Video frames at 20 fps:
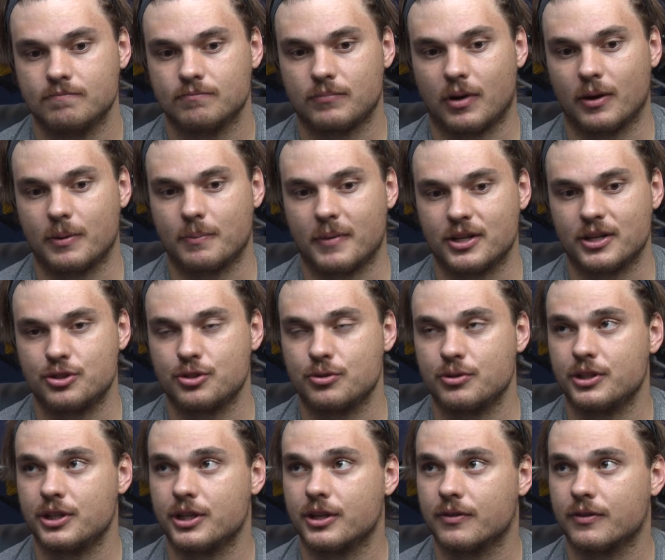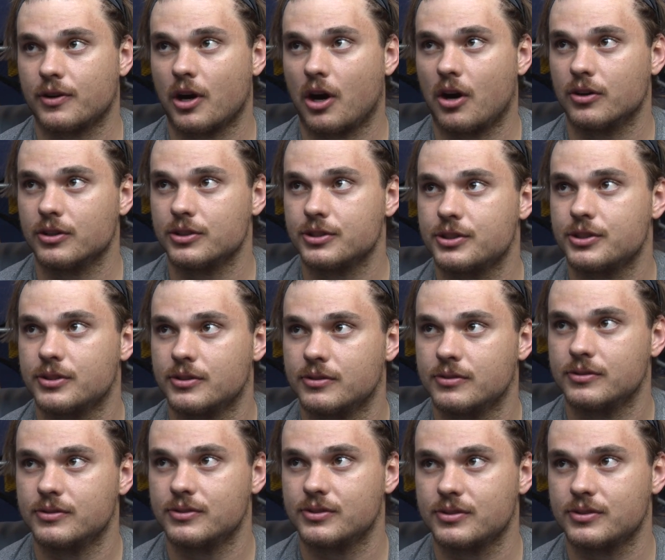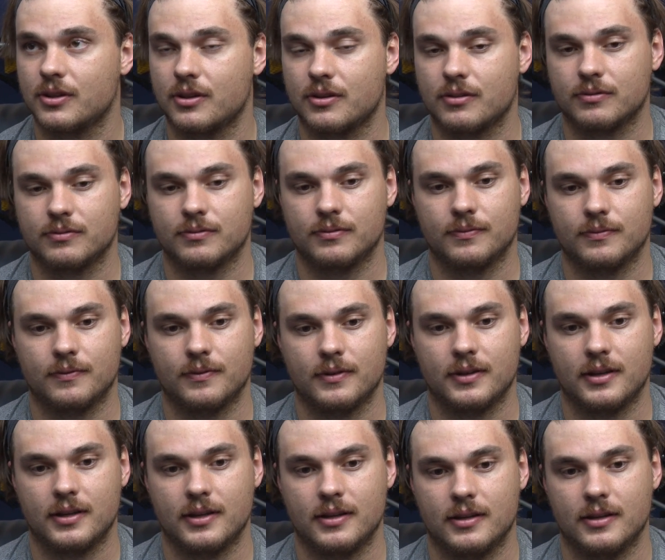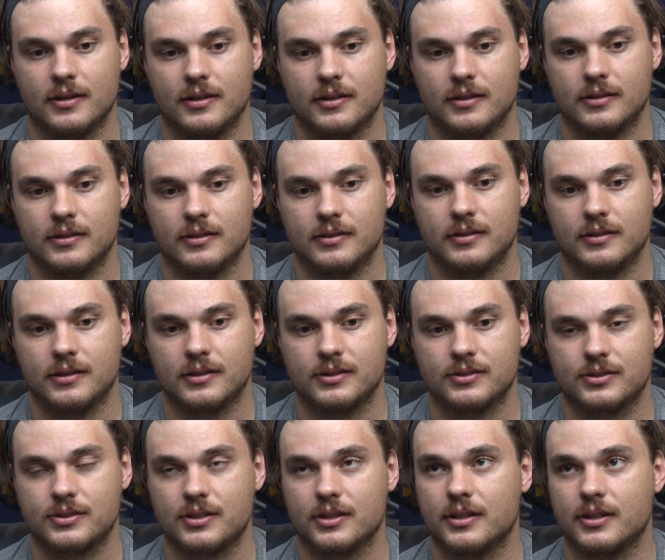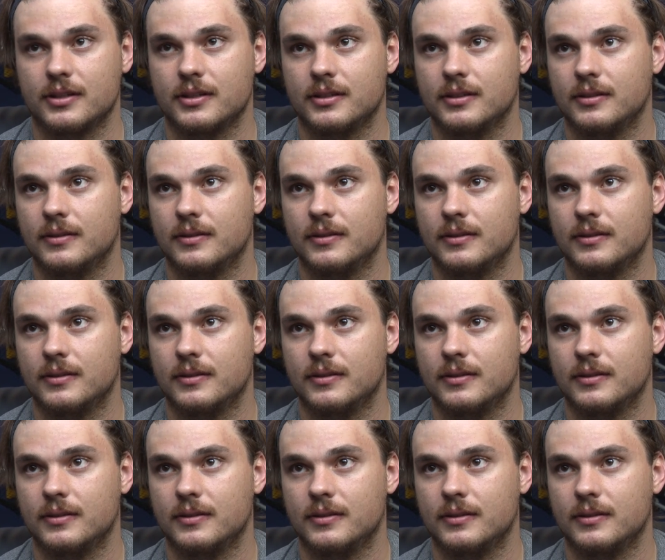probably my junior year of college, so that's good.